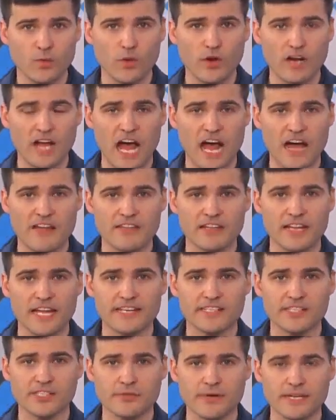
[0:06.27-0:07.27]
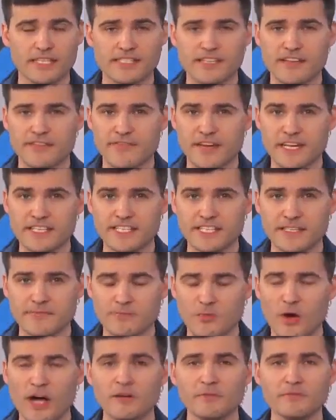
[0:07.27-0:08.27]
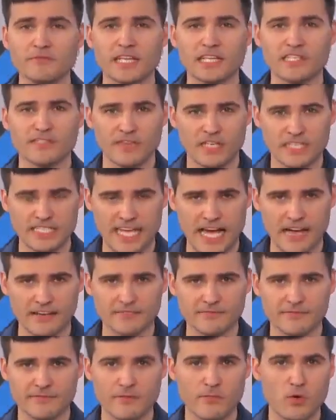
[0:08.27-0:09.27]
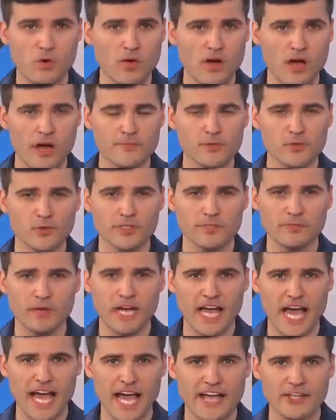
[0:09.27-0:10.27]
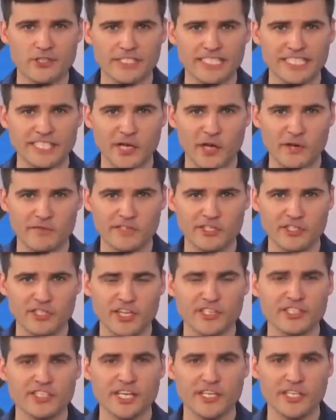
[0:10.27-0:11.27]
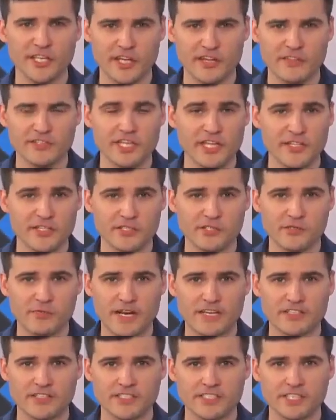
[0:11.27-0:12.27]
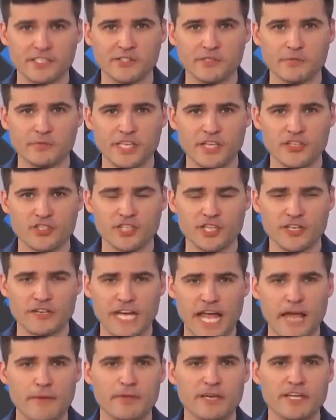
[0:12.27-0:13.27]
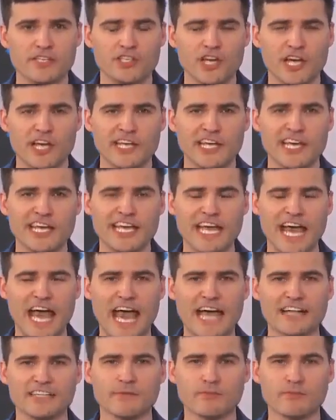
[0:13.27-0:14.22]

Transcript: What are the latest threats they're facing? Well, let's find out. For more, I'm joined by Adrian, Senior Director Systems Engineering, APJ at